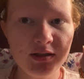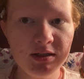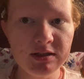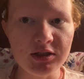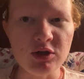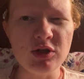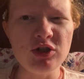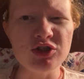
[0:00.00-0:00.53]

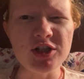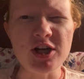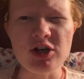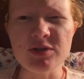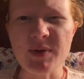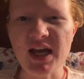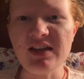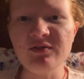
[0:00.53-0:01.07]
So it usually goes
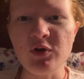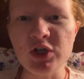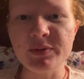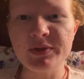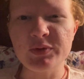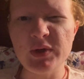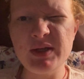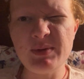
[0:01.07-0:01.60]
back and forth
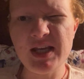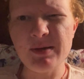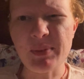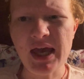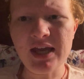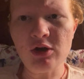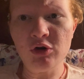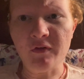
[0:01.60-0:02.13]
between being
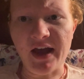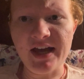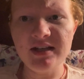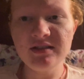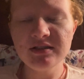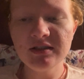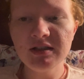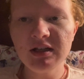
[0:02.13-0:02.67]
pink or
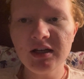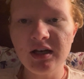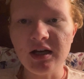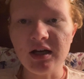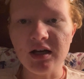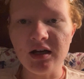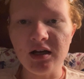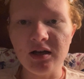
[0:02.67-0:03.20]
red.
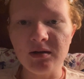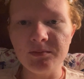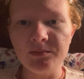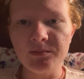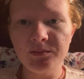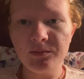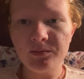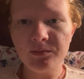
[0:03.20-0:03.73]

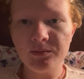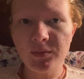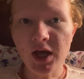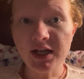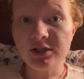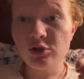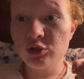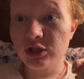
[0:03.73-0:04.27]

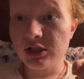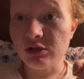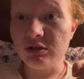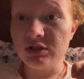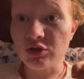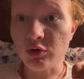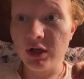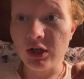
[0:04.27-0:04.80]
I do still
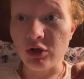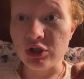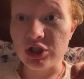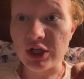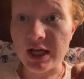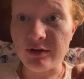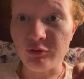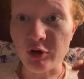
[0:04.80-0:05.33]
enjoy a good
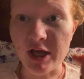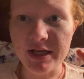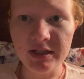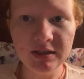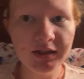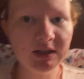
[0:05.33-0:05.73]
shade of red.